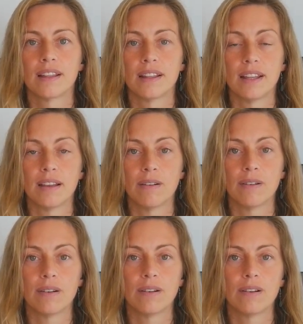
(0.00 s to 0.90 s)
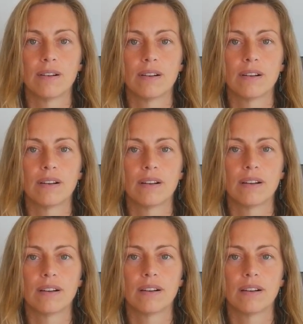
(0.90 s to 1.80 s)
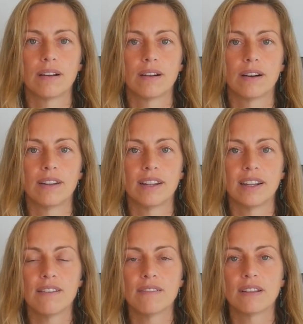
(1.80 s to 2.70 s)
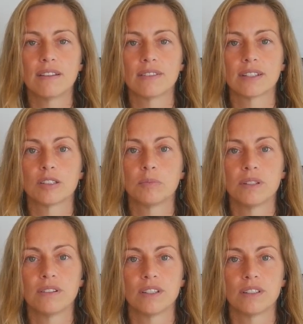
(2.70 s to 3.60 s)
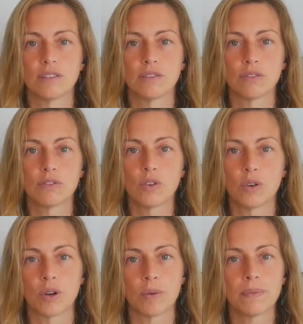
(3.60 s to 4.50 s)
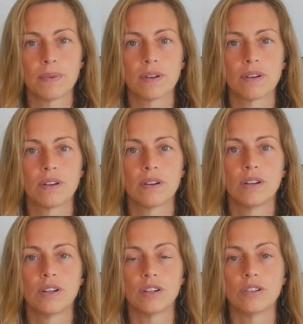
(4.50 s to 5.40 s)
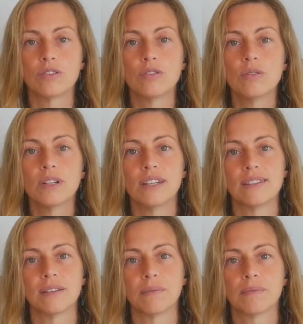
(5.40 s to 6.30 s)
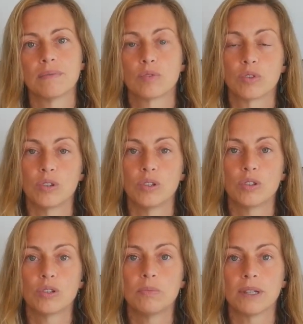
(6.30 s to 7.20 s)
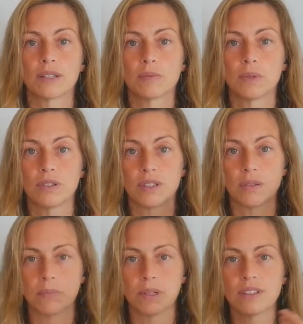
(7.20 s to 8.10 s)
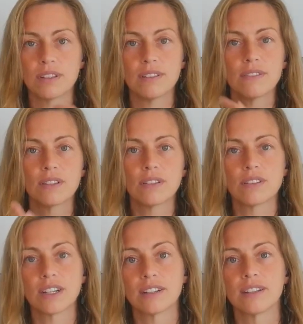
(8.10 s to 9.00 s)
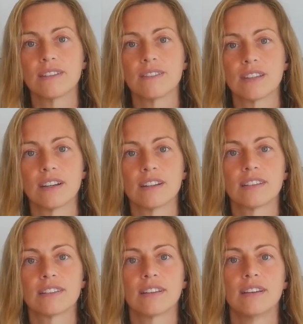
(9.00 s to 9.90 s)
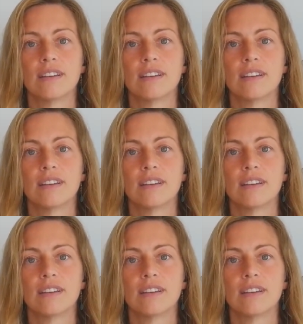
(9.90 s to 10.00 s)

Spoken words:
Now, on the level of experience and form, there is dualism. So you could be experiencing positive thoughts or negative thoughts,